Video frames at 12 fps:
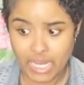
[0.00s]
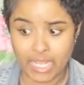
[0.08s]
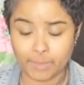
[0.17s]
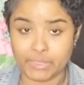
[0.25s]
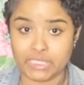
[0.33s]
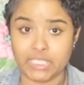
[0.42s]

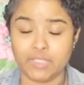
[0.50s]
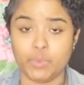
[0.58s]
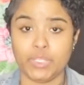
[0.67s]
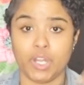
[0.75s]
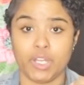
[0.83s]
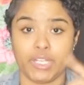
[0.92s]
I believe
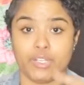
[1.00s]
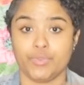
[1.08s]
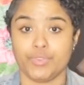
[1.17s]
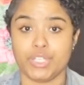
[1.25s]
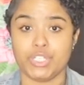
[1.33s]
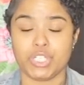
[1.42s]
we are
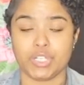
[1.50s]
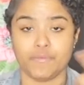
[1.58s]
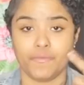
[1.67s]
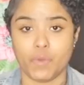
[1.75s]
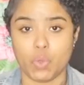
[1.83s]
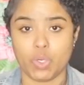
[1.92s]
in
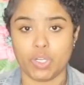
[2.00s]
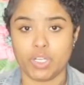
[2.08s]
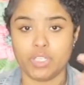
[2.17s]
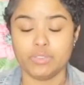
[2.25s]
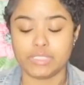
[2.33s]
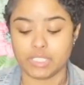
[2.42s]
Region four.
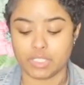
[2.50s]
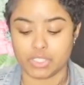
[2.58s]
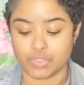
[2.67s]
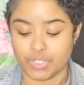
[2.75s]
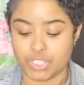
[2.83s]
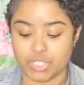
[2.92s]
Houston
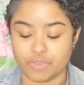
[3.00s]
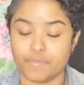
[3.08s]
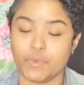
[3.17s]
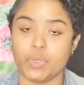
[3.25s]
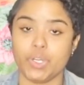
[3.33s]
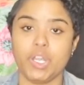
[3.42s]
is
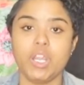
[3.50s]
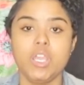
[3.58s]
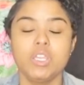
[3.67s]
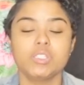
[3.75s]
Region four.